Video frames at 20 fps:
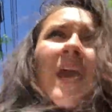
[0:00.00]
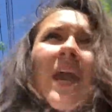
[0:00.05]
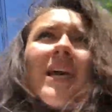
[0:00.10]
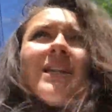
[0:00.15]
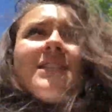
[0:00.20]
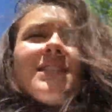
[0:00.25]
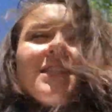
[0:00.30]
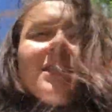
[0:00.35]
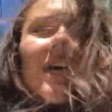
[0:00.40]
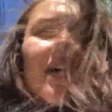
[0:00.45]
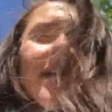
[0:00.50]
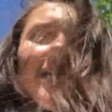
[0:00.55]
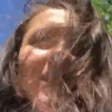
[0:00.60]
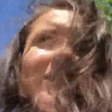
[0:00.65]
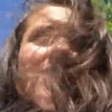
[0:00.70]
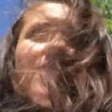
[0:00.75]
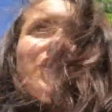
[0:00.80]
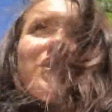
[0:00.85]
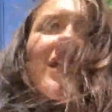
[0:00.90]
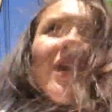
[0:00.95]
It's
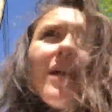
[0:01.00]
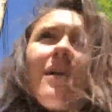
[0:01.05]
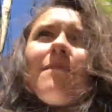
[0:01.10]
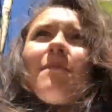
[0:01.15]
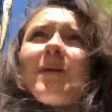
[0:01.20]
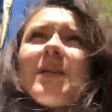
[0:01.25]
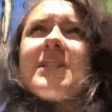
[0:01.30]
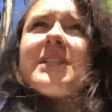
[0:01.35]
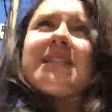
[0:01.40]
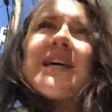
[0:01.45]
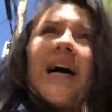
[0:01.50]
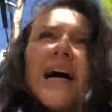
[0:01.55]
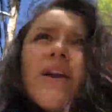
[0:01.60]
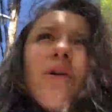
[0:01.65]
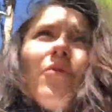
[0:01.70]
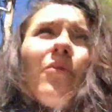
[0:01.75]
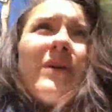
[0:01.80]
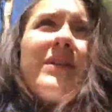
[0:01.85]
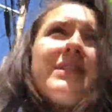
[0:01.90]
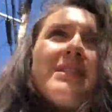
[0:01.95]
sunny and shit, but it's
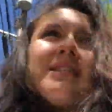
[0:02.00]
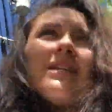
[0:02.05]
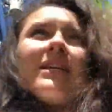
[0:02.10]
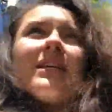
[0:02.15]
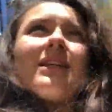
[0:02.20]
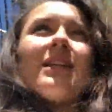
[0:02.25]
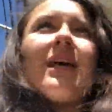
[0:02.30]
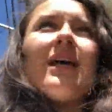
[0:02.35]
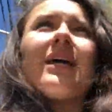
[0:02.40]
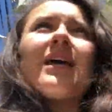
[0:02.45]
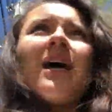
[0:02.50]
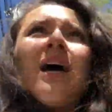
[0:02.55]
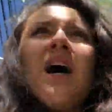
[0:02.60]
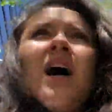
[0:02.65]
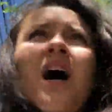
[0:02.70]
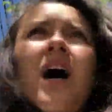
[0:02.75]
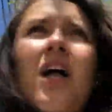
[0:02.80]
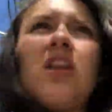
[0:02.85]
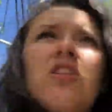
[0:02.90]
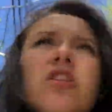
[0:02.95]
kind of windy. Like,
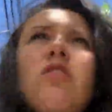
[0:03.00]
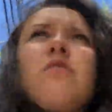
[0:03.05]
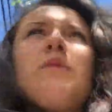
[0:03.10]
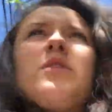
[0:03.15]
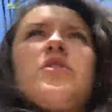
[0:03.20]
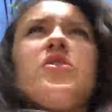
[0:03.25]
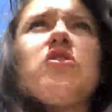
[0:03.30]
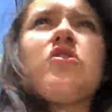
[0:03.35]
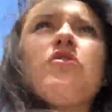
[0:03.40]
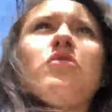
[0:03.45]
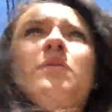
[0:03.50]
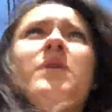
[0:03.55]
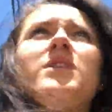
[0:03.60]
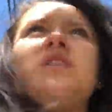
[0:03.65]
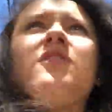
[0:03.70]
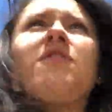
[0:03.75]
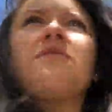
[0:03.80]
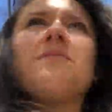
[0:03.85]
a little bit too windy